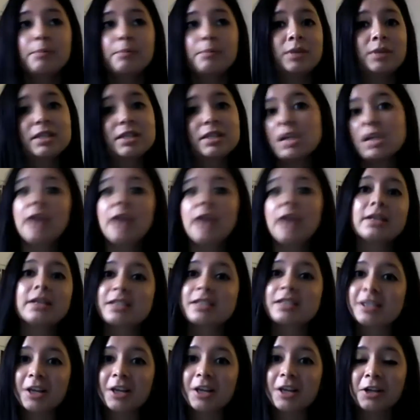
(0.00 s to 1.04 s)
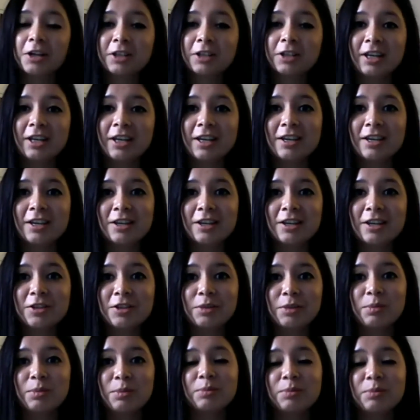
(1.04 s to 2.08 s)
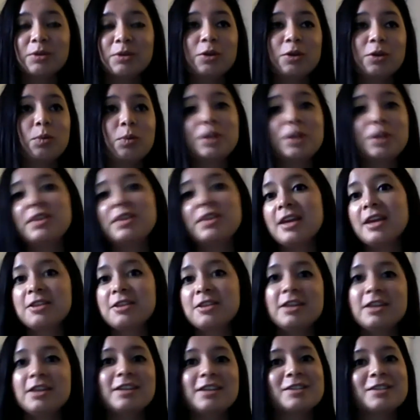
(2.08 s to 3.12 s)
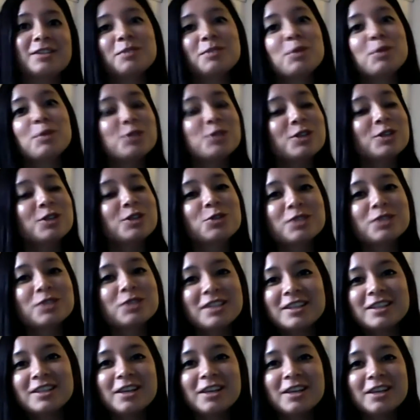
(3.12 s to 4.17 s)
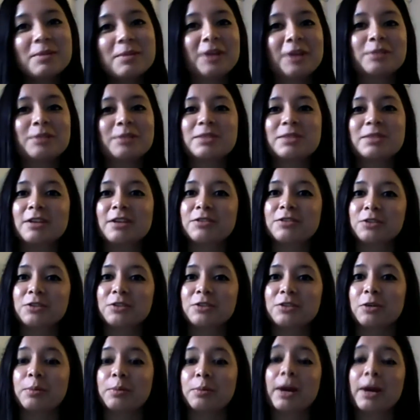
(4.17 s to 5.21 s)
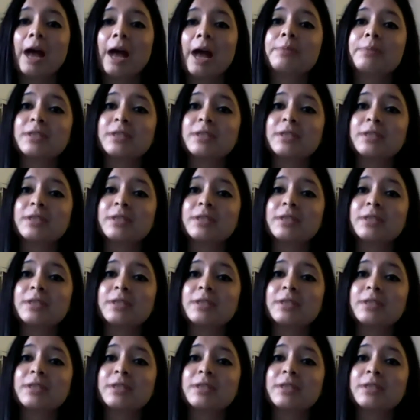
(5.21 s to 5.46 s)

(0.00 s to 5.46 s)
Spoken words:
it's not necessarily what they think is the most interesting thing about themselves, or perhaps